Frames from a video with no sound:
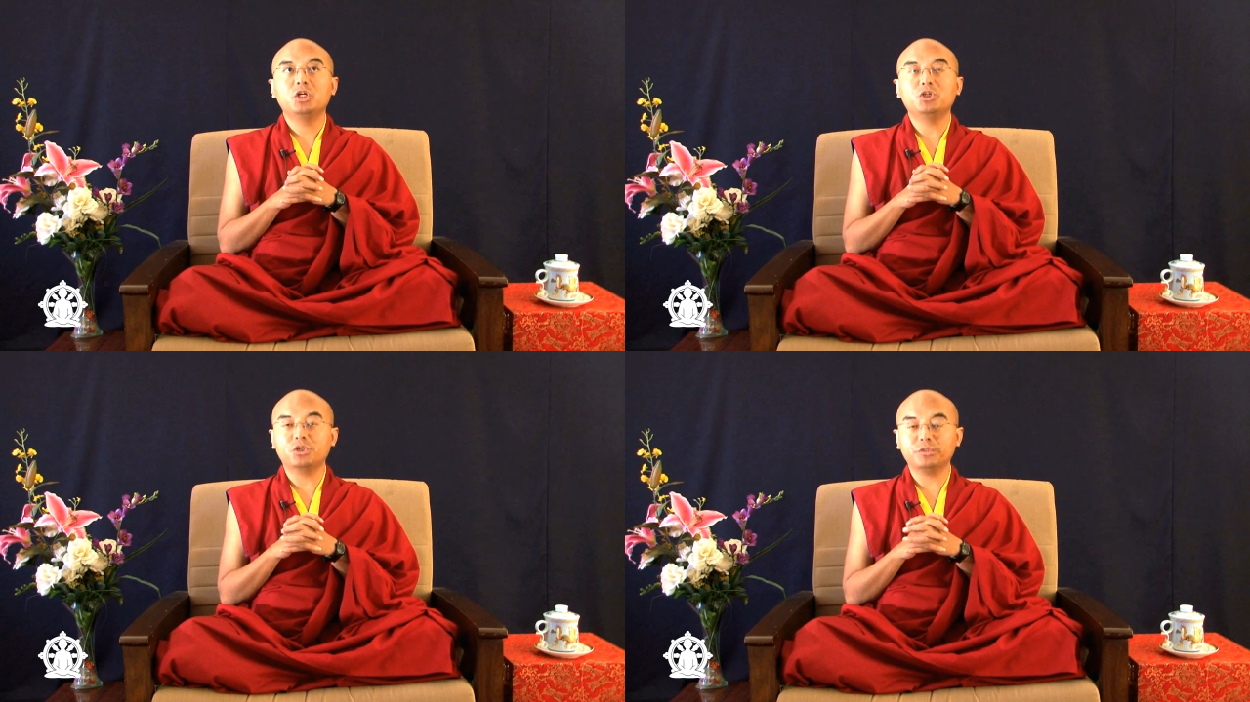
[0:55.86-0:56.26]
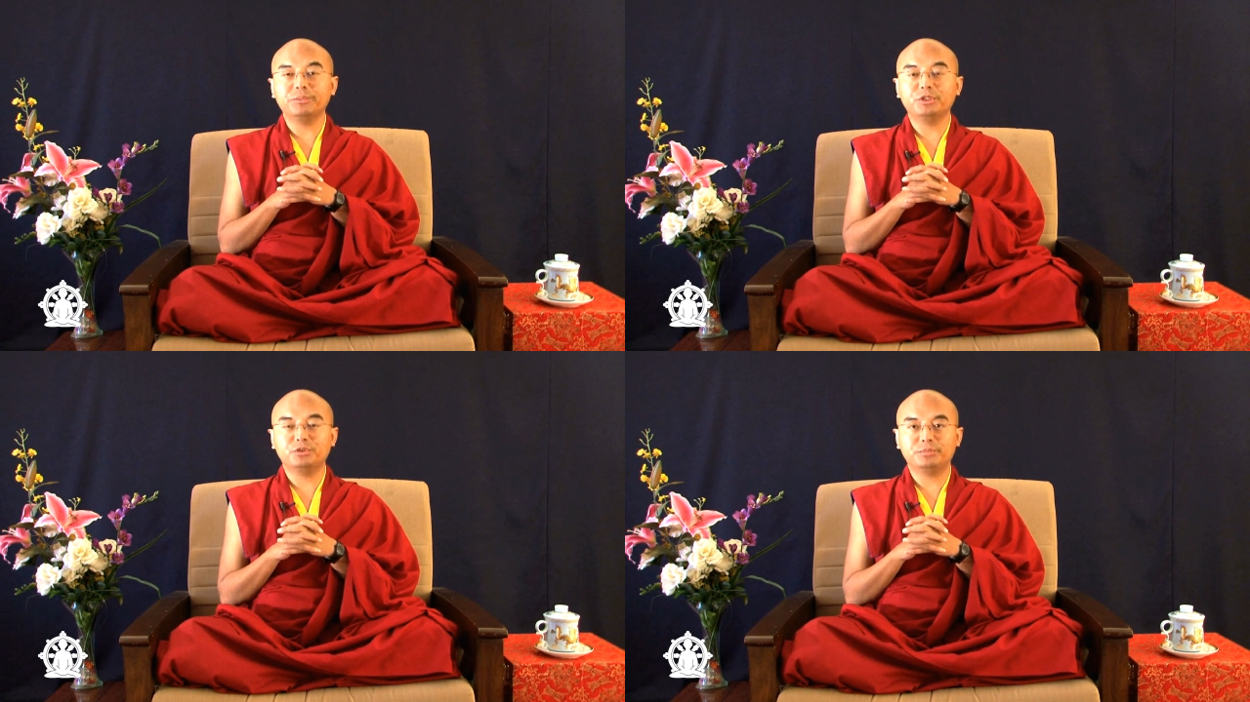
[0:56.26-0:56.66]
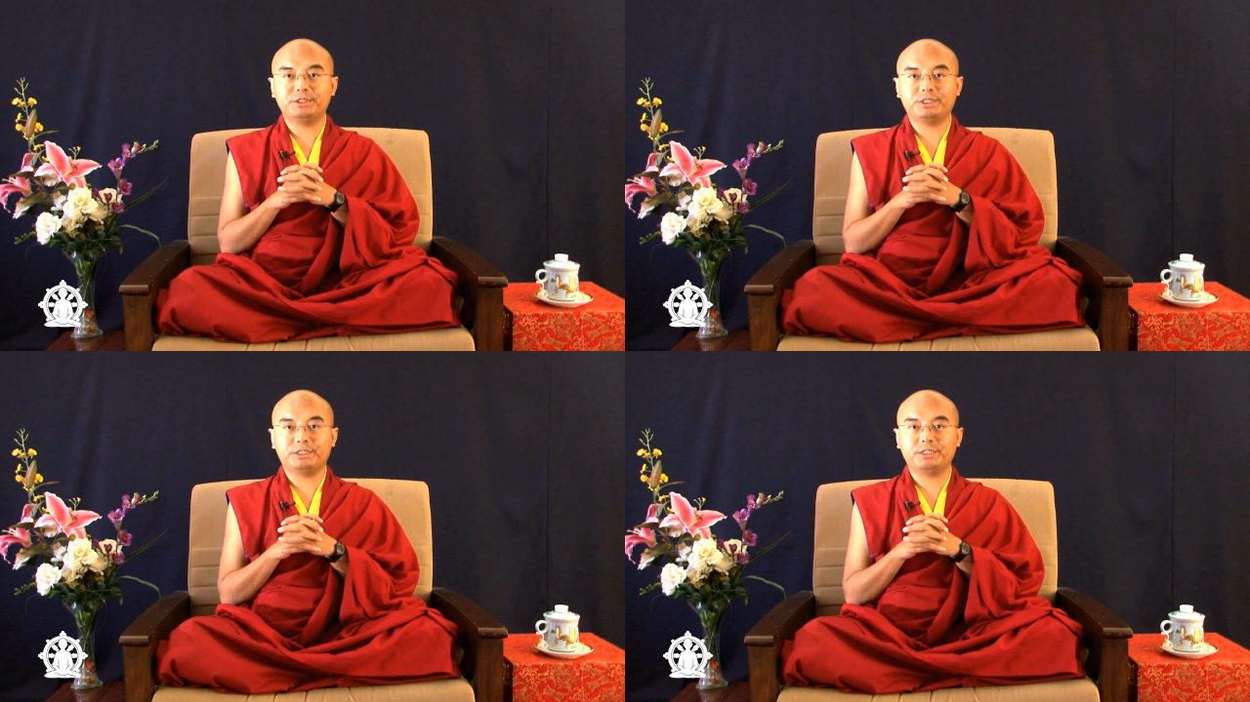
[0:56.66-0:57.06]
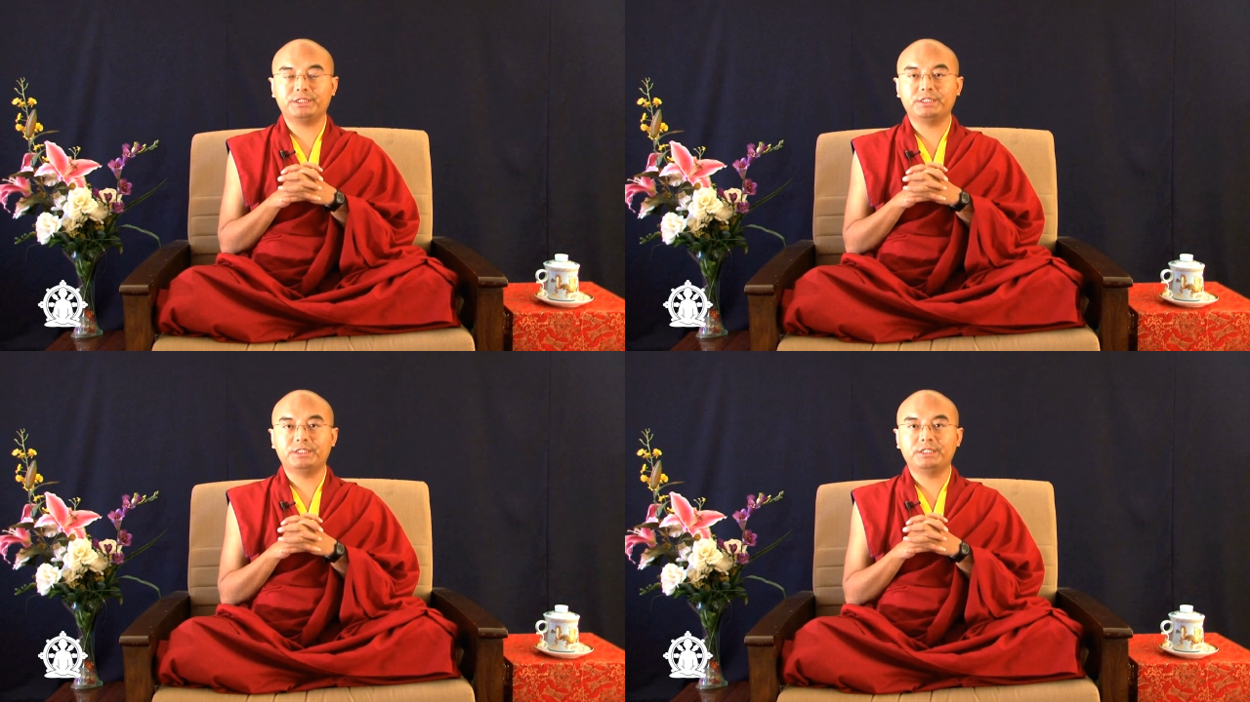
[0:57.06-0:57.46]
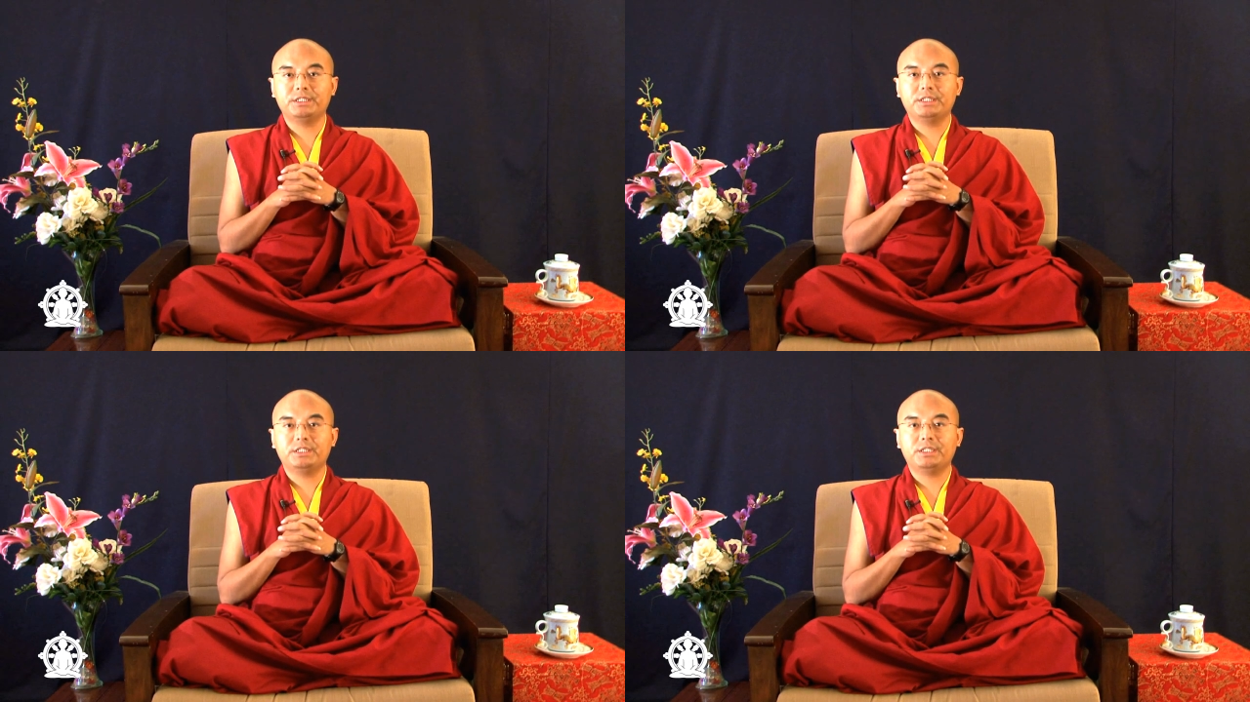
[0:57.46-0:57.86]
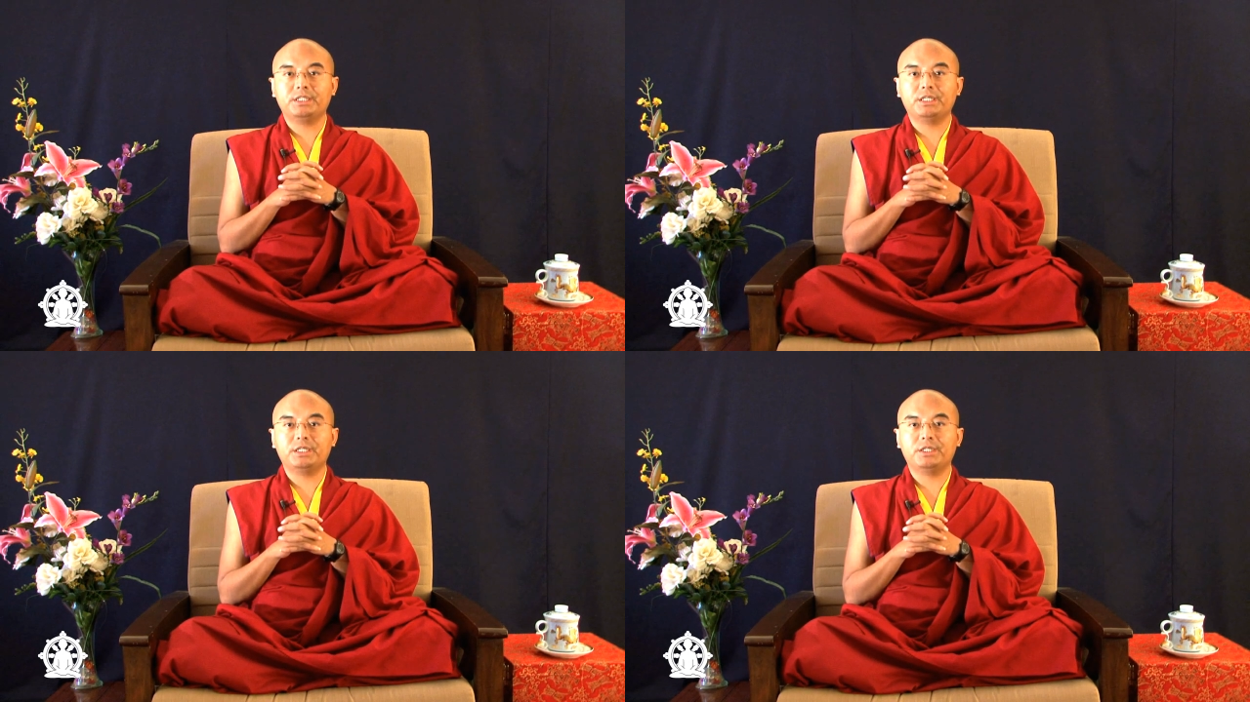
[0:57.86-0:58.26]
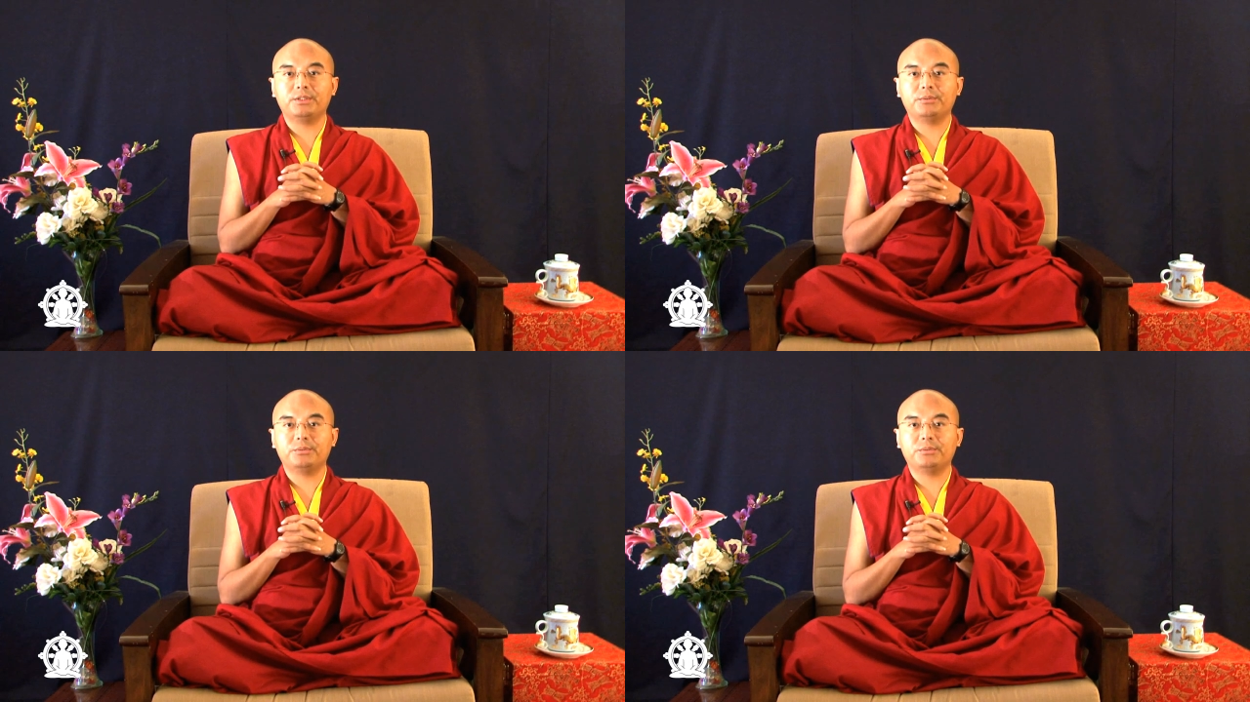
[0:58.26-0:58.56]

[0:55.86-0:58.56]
Mingyur Rinpoche